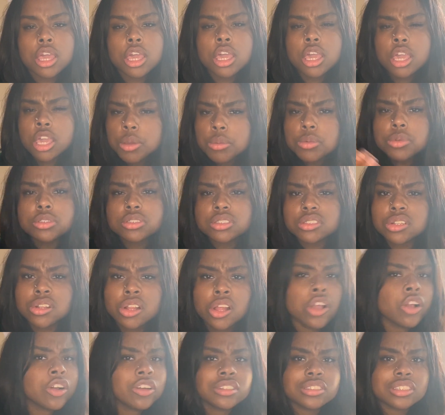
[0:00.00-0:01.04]
It was still
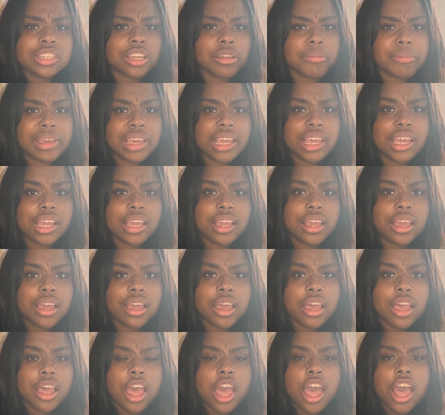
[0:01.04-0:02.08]
hurting me.
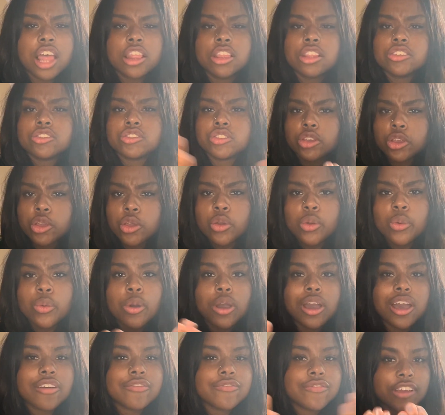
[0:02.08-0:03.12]
And the
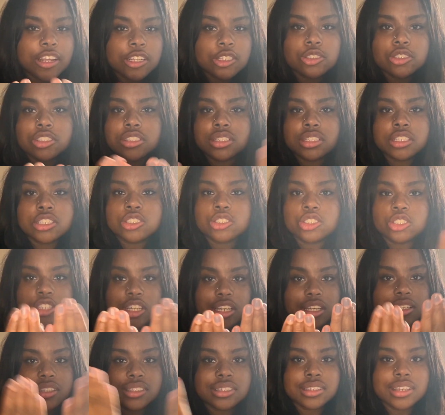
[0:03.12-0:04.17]
two eventually
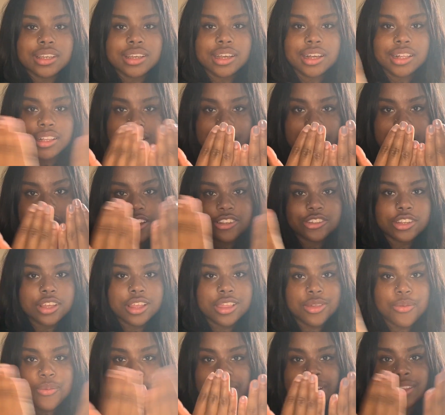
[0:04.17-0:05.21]
just clashed.
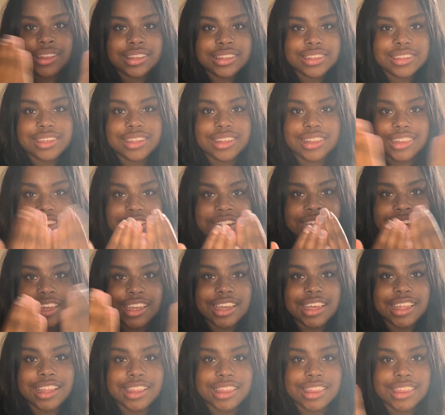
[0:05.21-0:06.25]
They went like
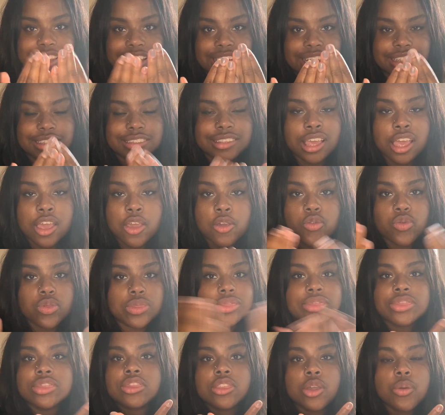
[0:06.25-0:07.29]
this. It,
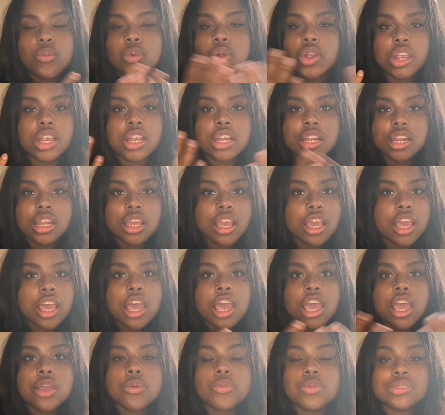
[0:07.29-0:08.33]
they weren't,
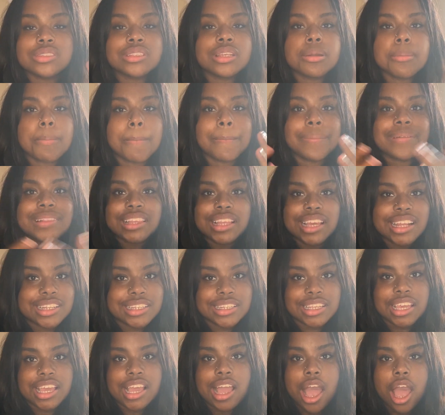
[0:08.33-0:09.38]
it wasn't blending.